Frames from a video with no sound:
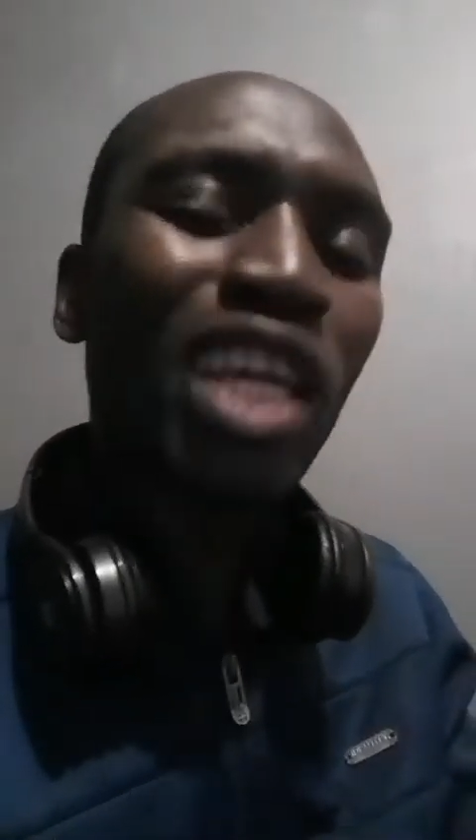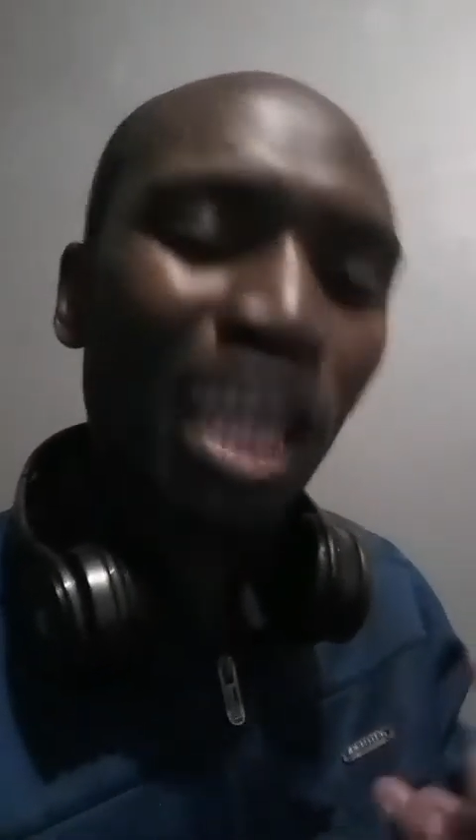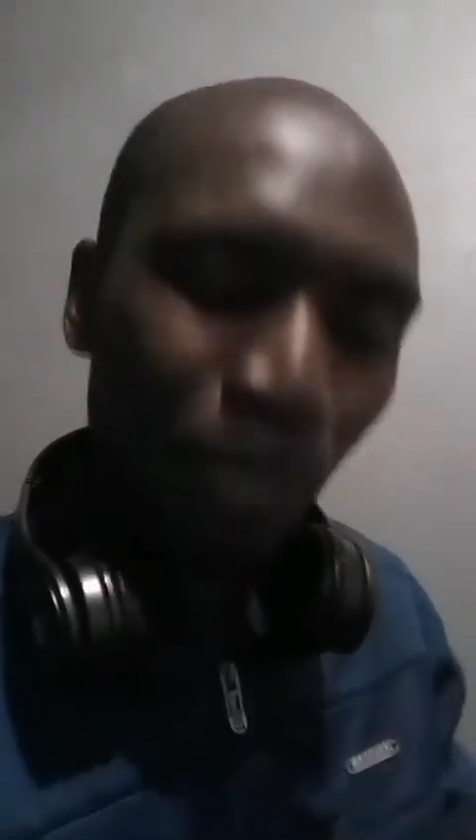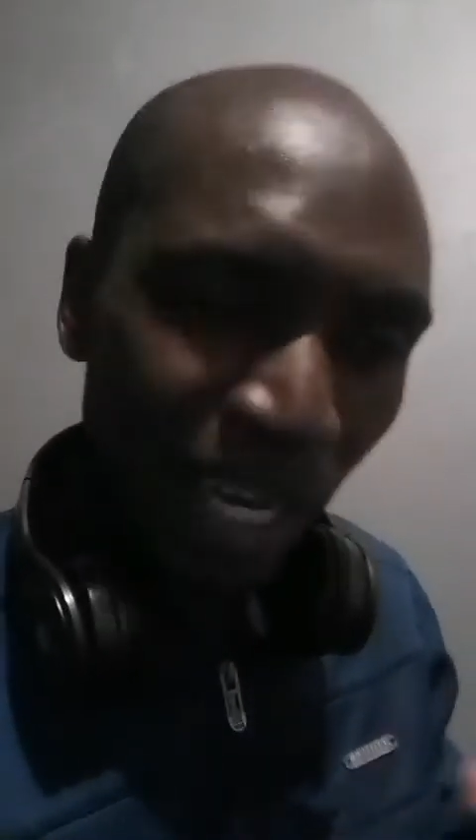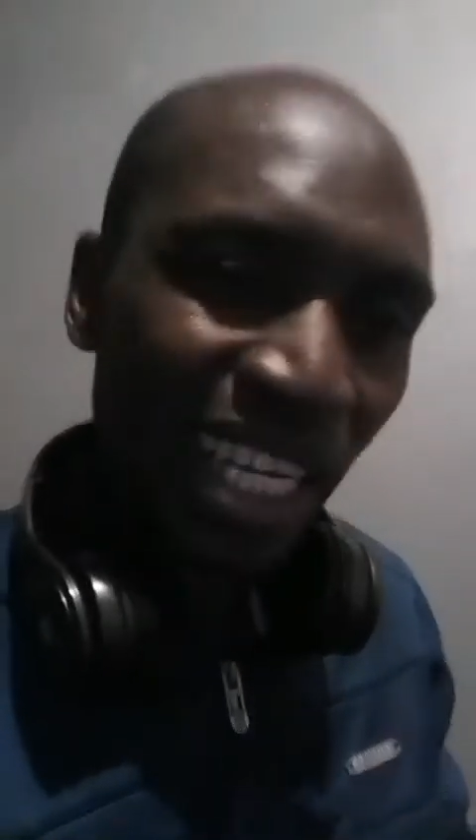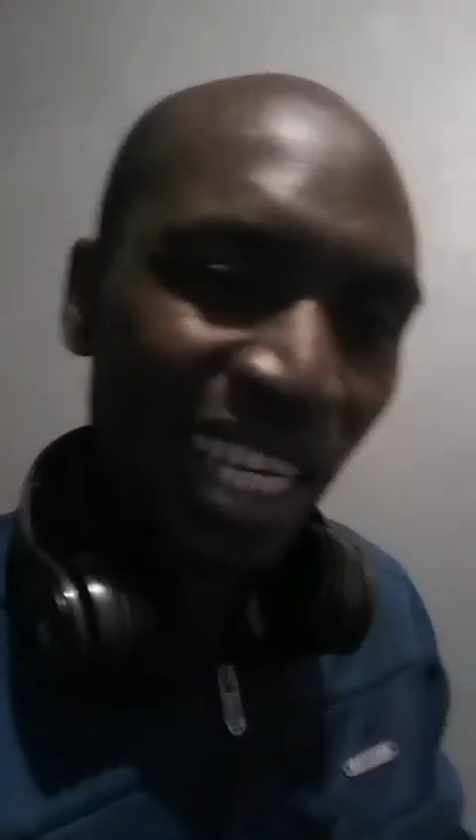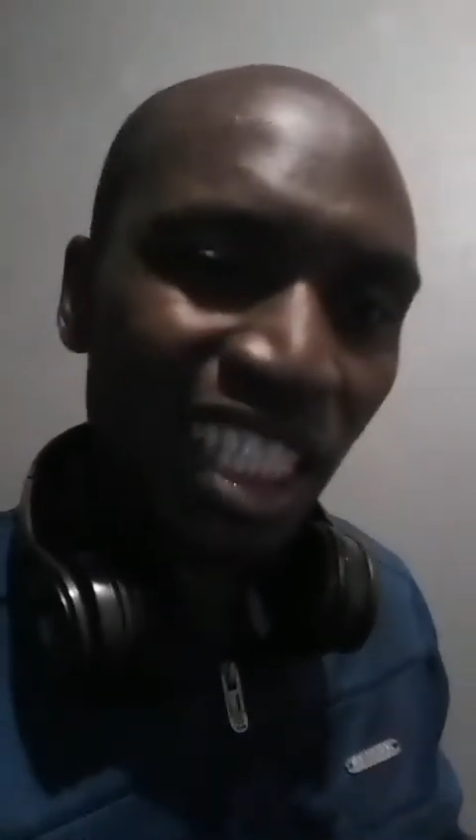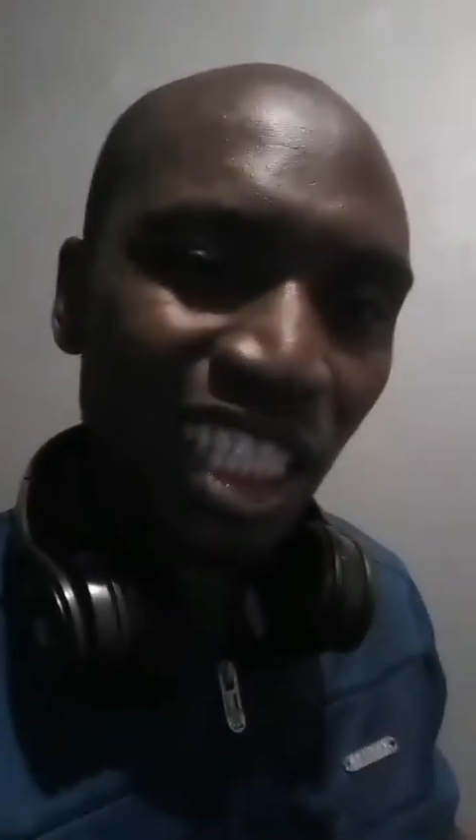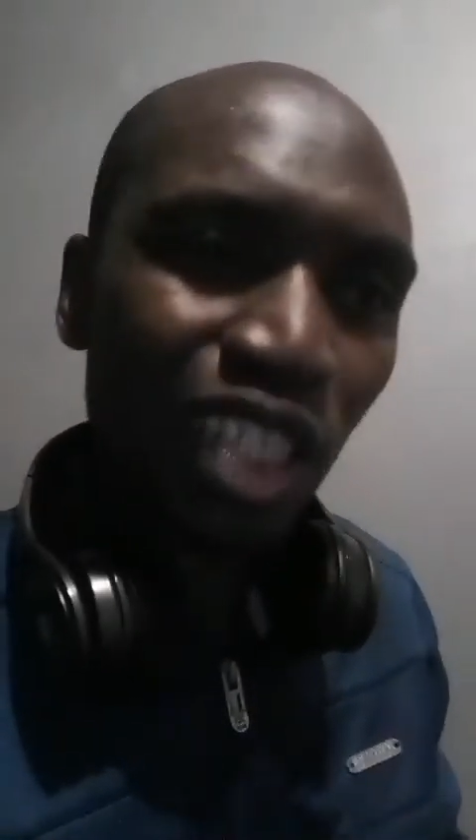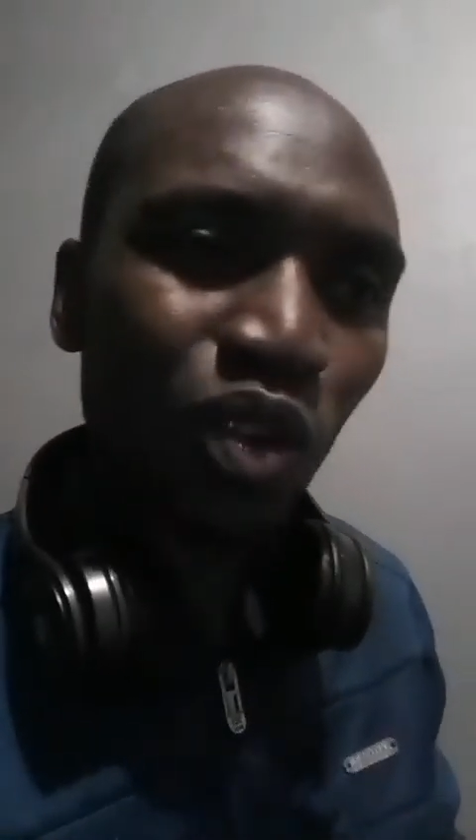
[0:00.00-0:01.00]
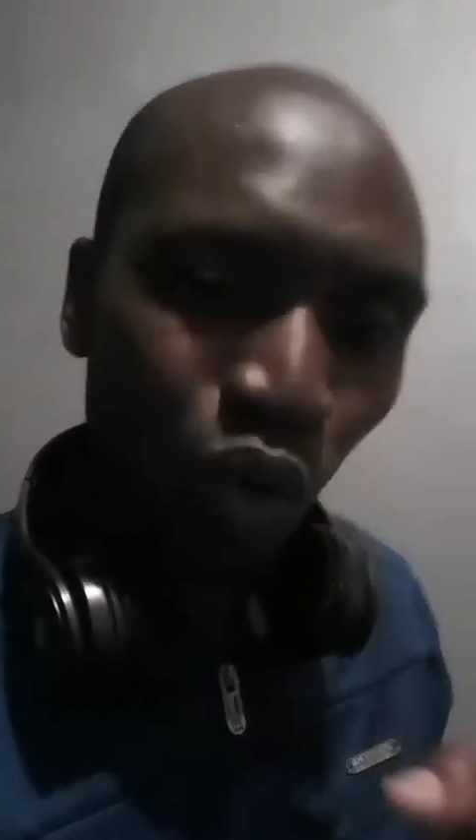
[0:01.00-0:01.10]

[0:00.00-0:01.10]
keep a nation,